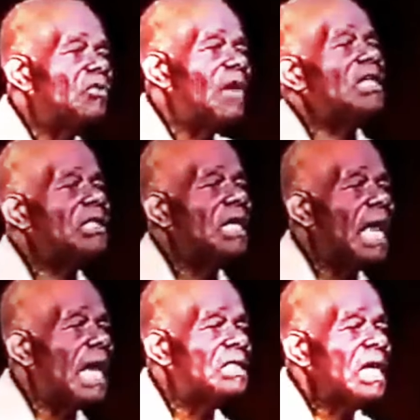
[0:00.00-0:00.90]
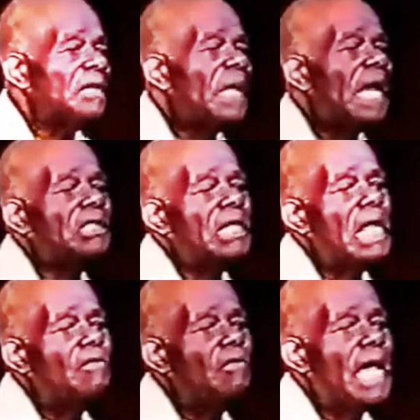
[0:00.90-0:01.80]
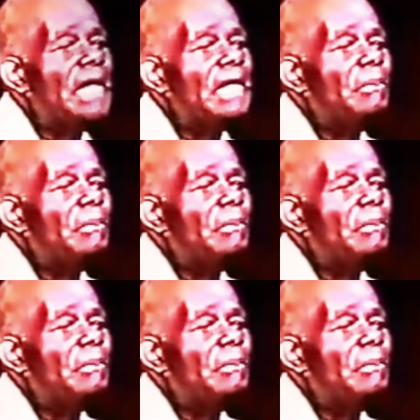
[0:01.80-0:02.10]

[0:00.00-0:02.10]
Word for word: to rationalize their slavery and